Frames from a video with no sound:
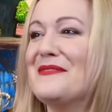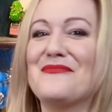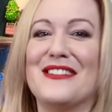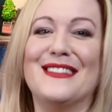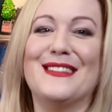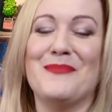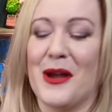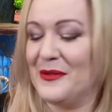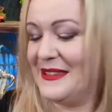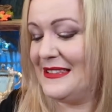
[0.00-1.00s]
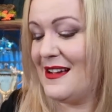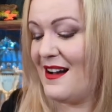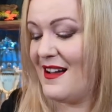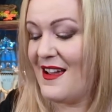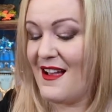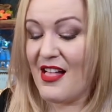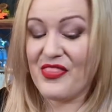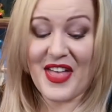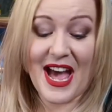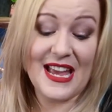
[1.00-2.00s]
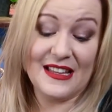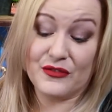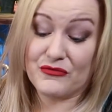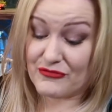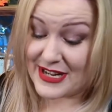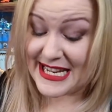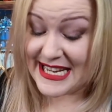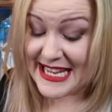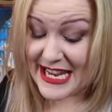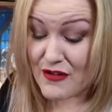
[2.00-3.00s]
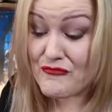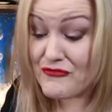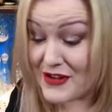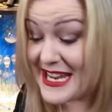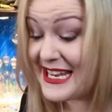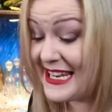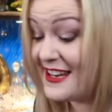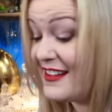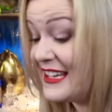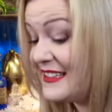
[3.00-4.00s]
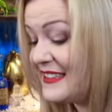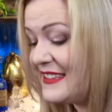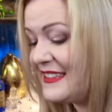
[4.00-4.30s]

Prince poster. That is really, really nice.